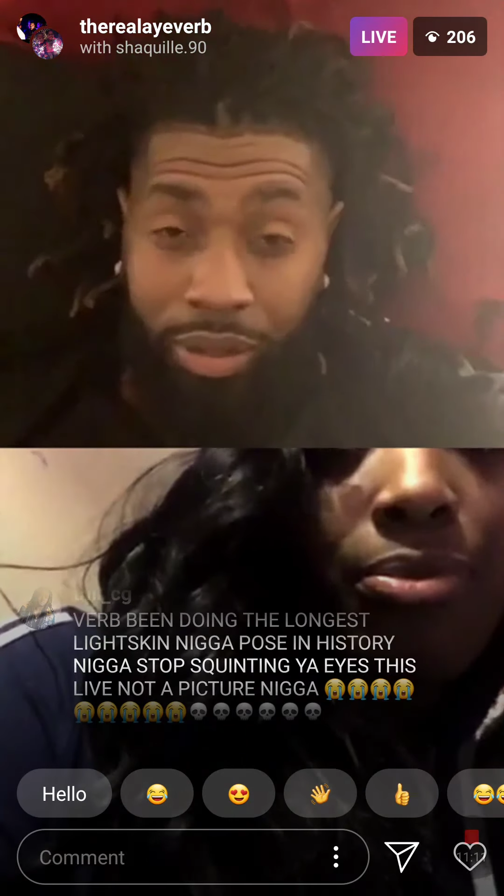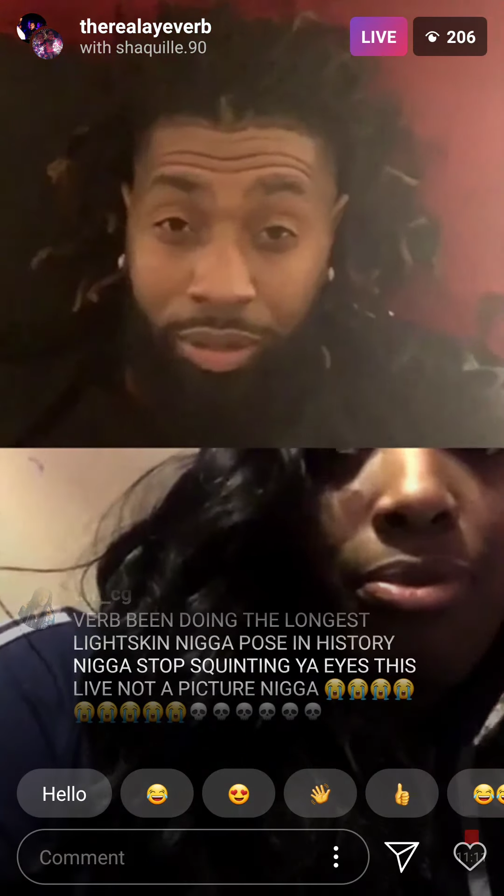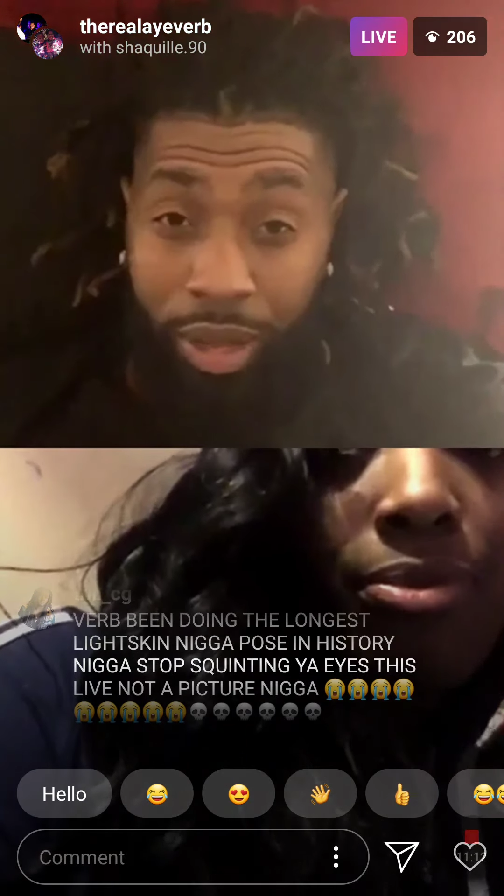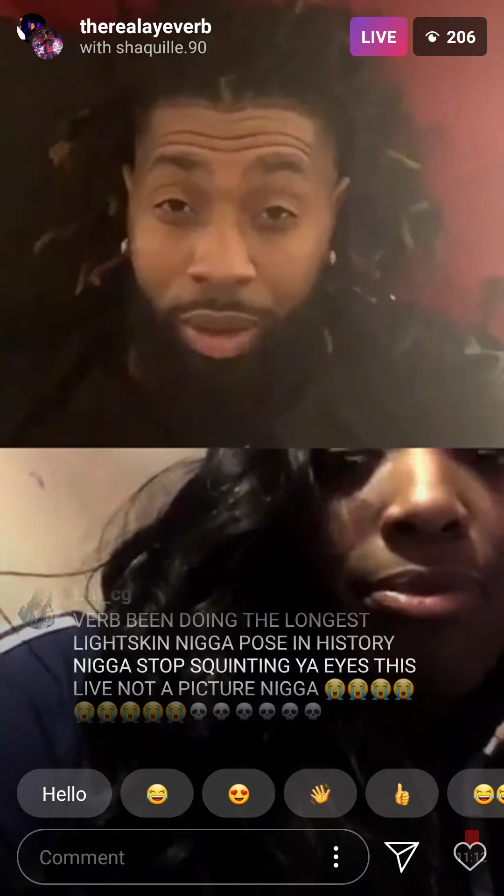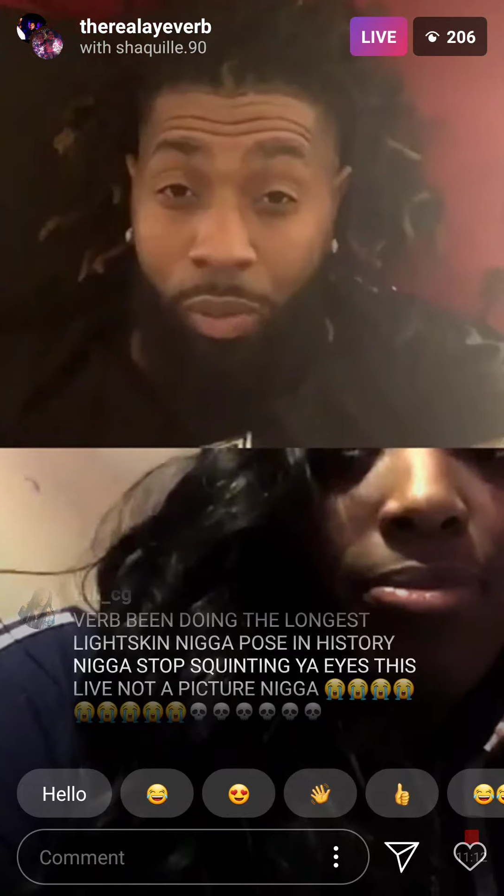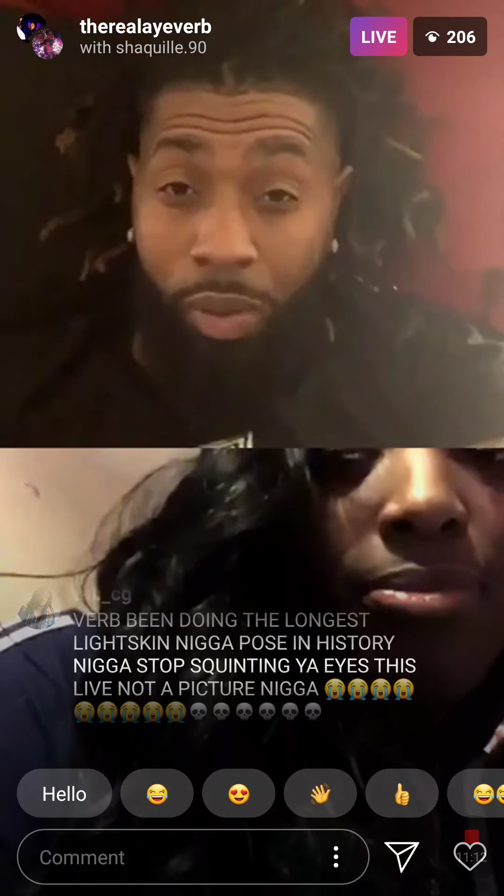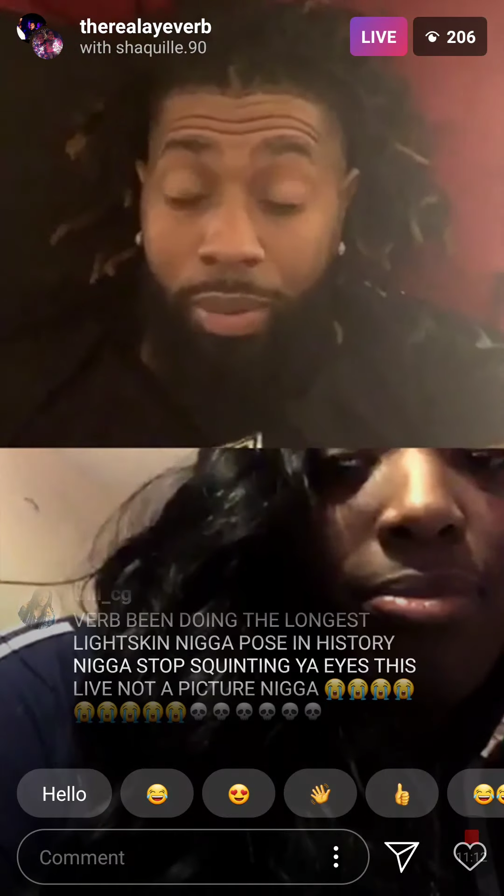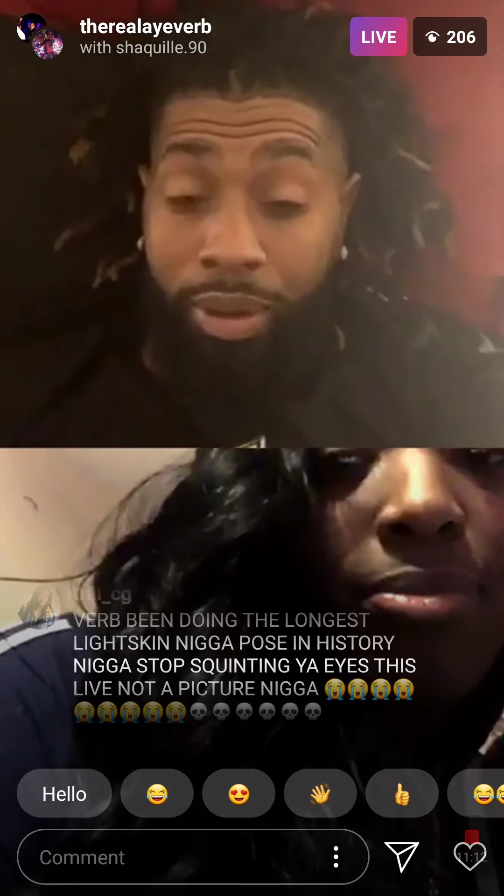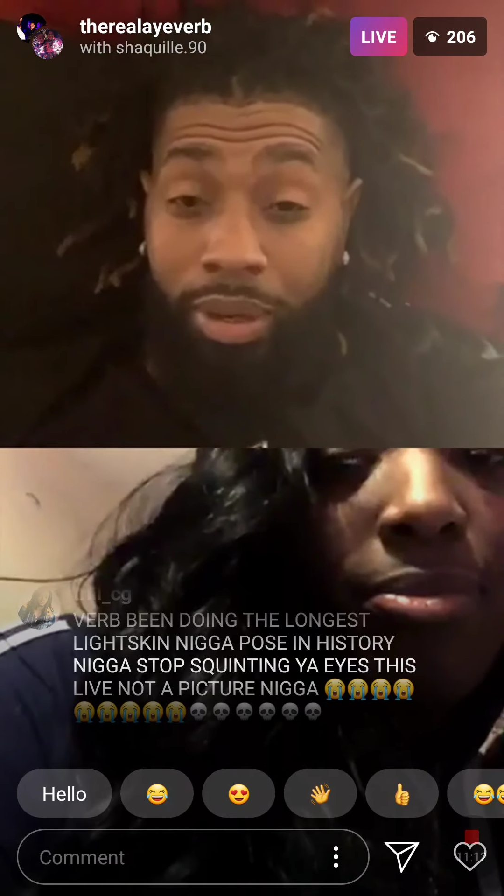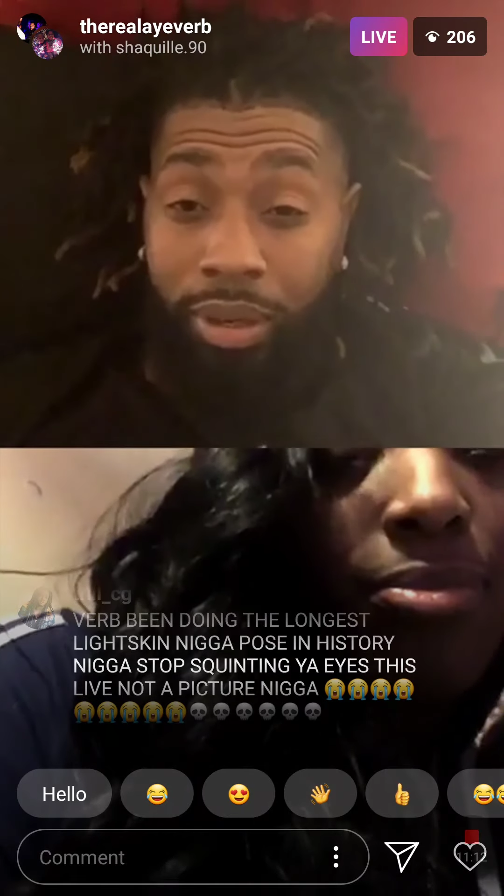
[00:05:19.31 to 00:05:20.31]
looks like a
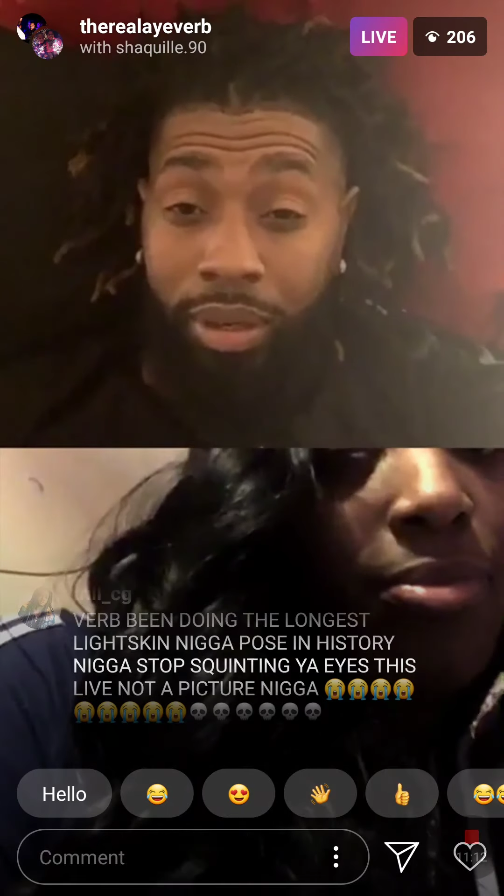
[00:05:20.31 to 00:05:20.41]
woman.